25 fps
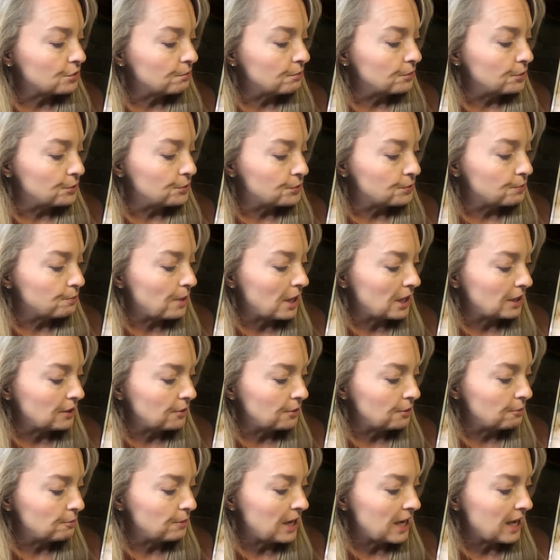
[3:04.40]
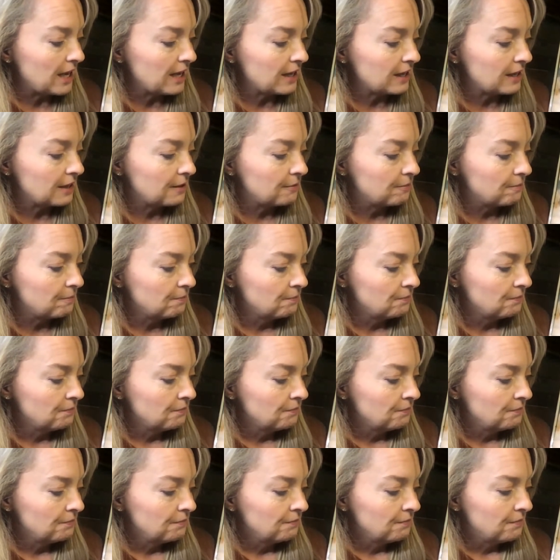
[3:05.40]
Moose bellowed back.
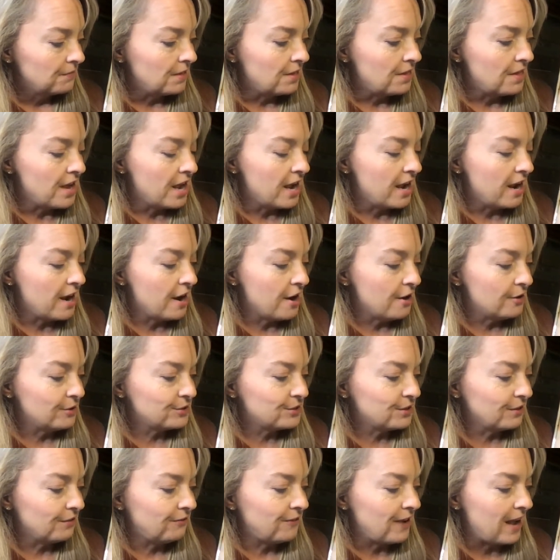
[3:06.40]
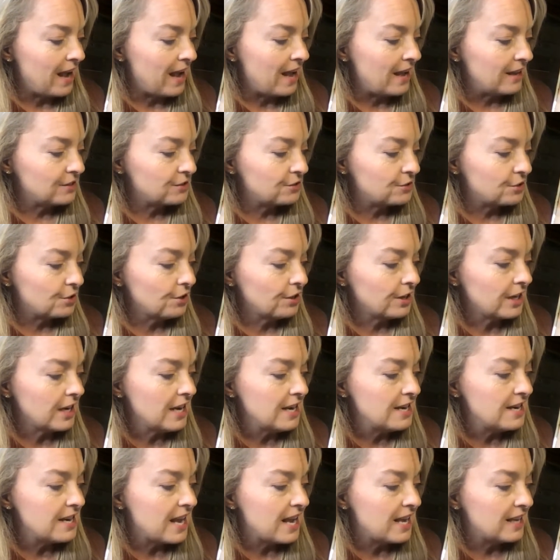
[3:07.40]
"There's a fat turkey
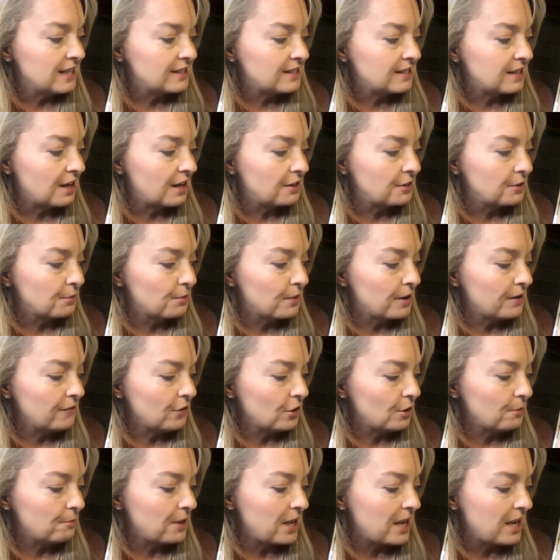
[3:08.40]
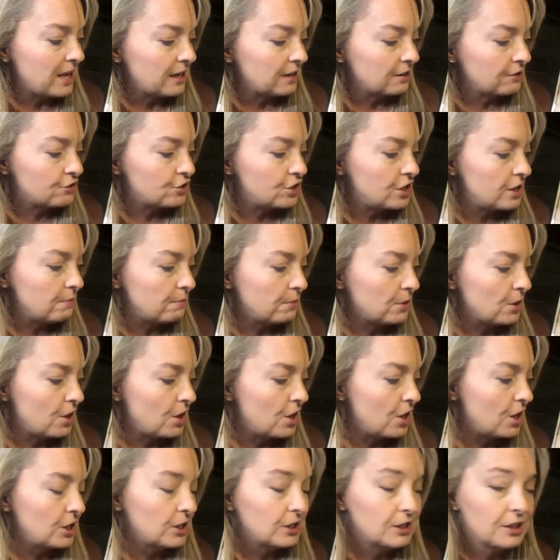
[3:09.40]
nest on the riverbank," Sheep
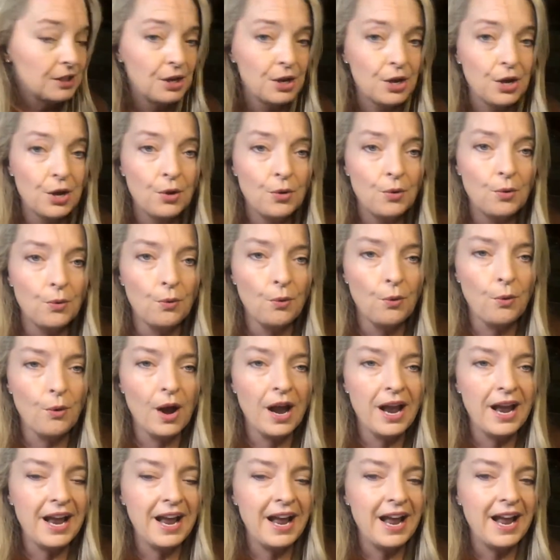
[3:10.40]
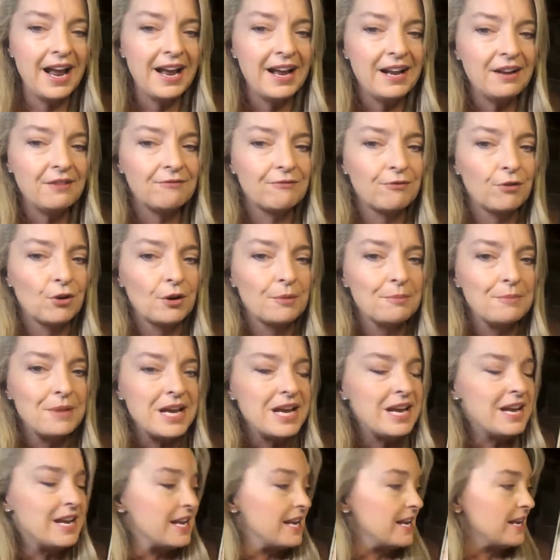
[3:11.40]
called. "Wait for
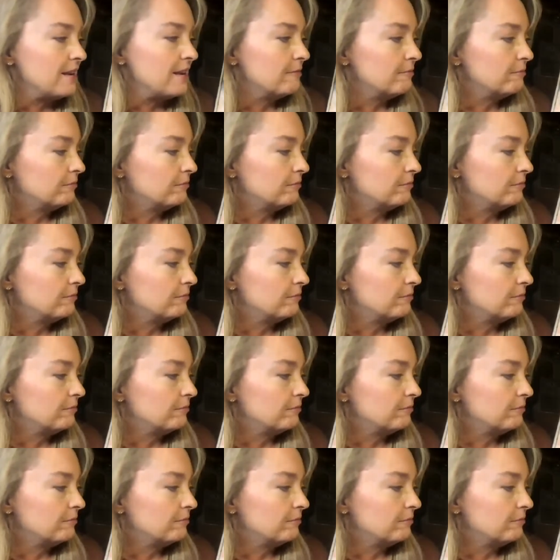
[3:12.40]
me."